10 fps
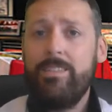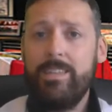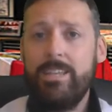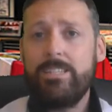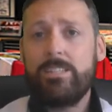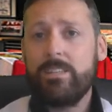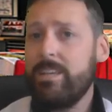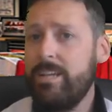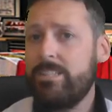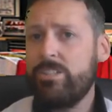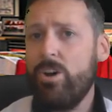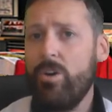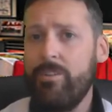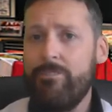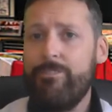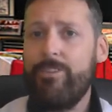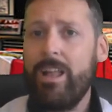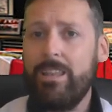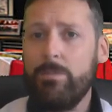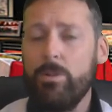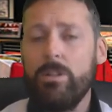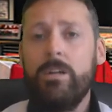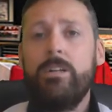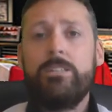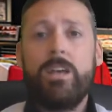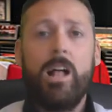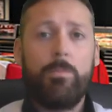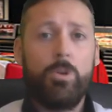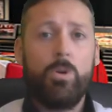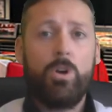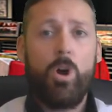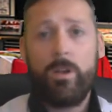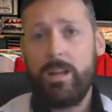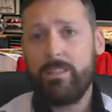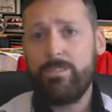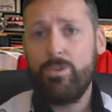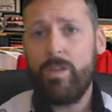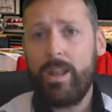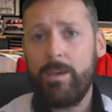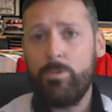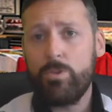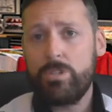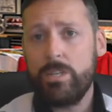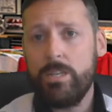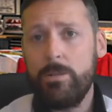These kits are invaluable to help your car get through that MOT.